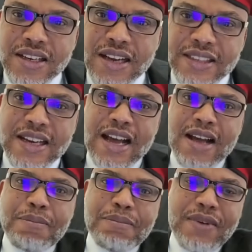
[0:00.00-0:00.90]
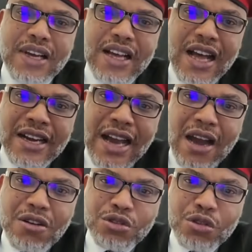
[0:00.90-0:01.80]
They are
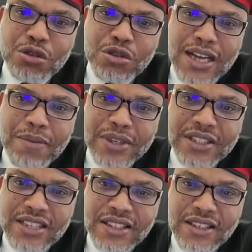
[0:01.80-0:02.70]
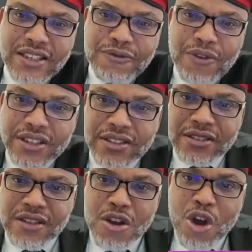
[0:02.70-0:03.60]
allowed to do their businesses in the
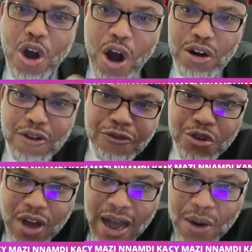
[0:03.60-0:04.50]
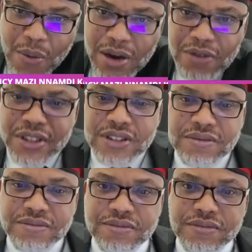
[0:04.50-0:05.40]
forest. All of you are aware of it.
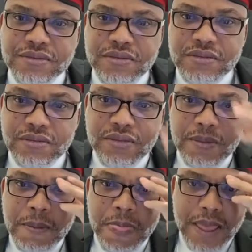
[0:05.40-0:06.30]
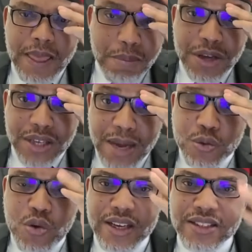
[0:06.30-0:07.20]
But you
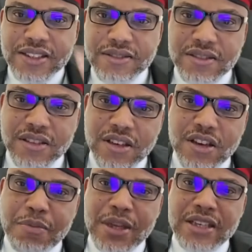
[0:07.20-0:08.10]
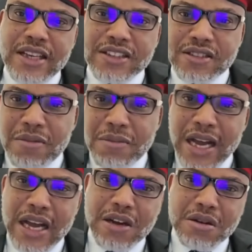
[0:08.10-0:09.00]
kept quiet, hoping that
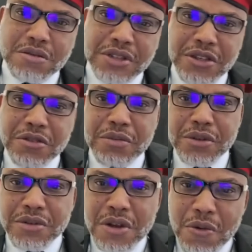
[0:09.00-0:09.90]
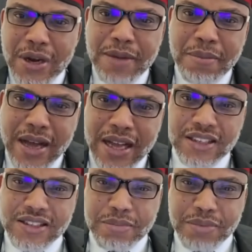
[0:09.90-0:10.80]
somehow Tinubu will emerge
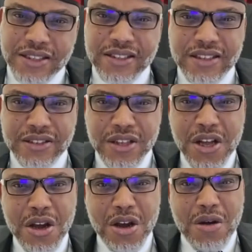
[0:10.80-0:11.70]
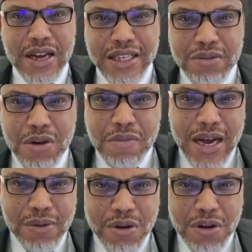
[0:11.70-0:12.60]
as the president, or an Igbo
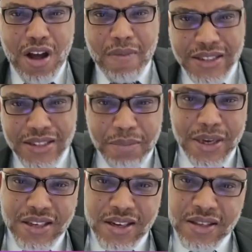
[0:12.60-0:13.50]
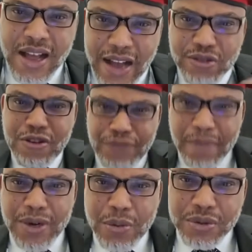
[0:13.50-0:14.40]
man will come as a president, and your
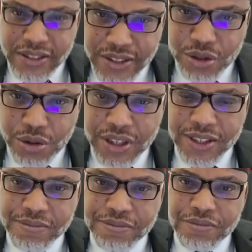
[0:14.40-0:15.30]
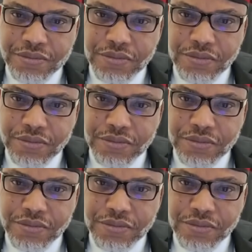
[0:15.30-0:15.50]
family will start enjoying.